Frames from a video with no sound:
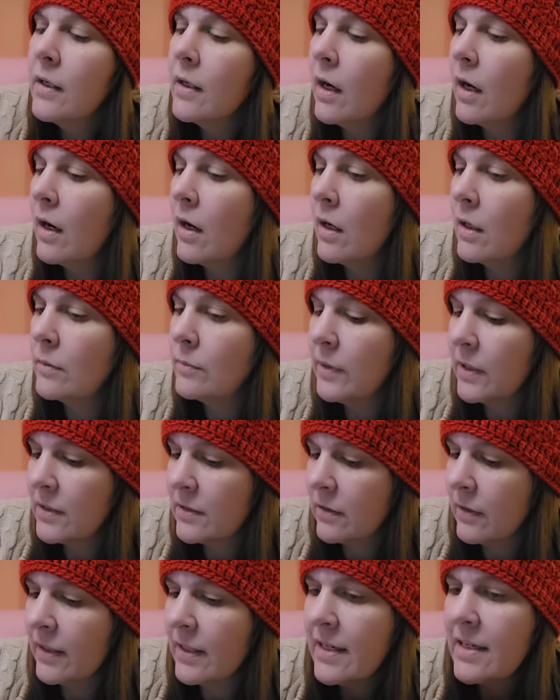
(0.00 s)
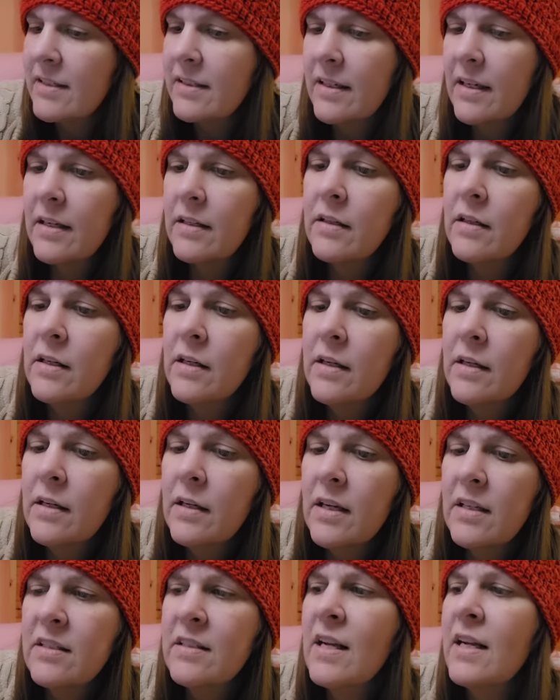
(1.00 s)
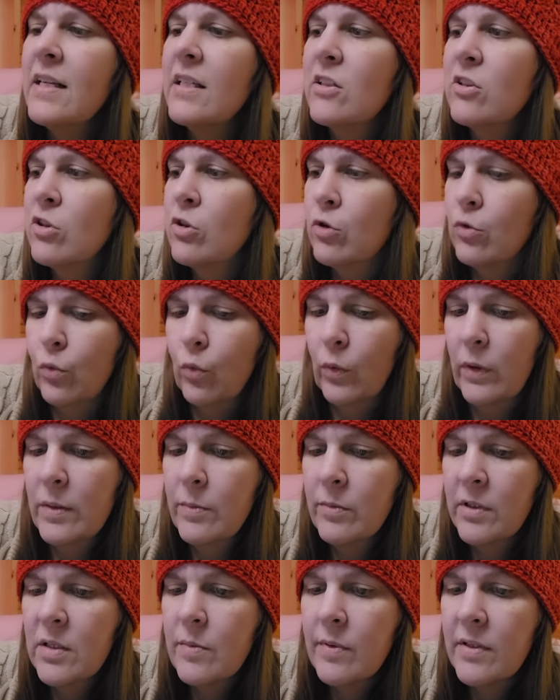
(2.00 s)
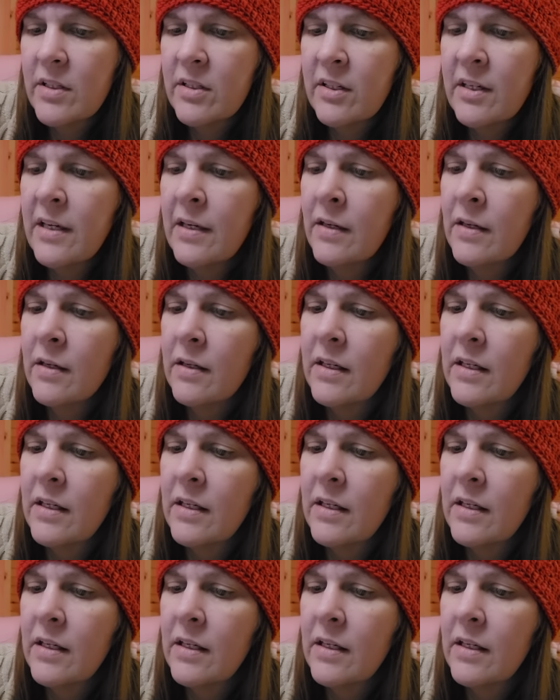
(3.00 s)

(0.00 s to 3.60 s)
Um, it's like I said, it's not extremely busy.